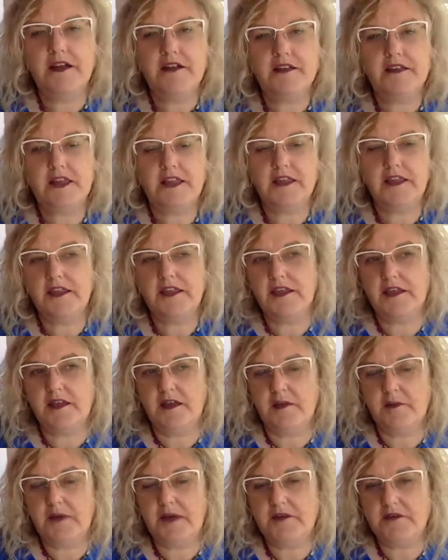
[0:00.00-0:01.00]
thinking
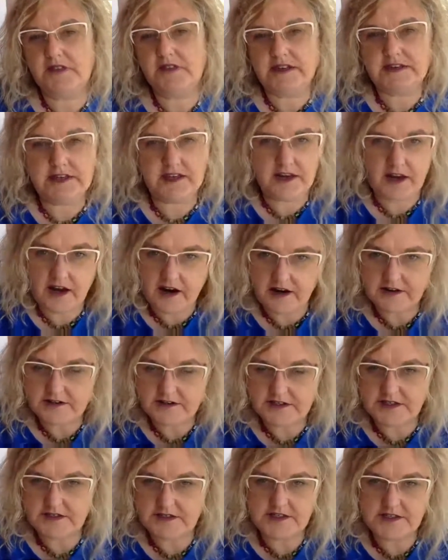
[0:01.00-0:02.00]
about getting an
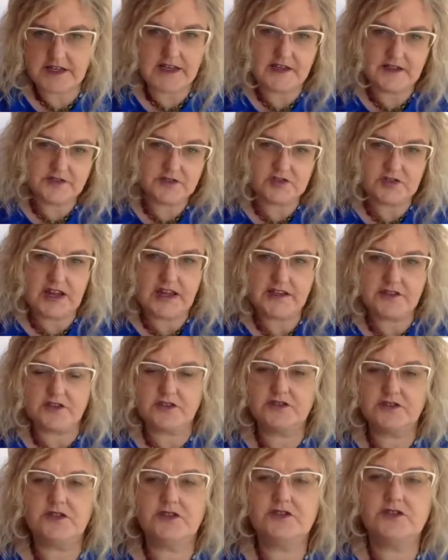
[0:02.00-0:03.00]
artist, illustrator
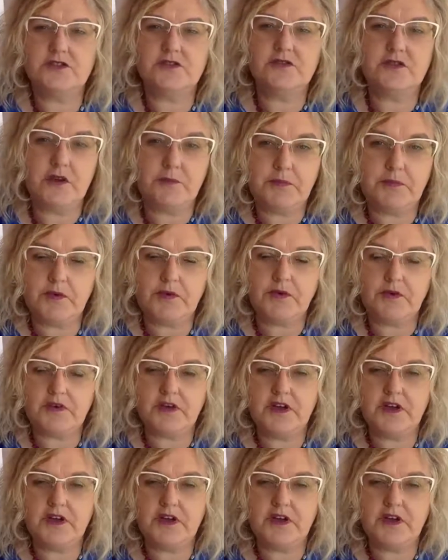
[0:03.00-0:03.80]
to do your book.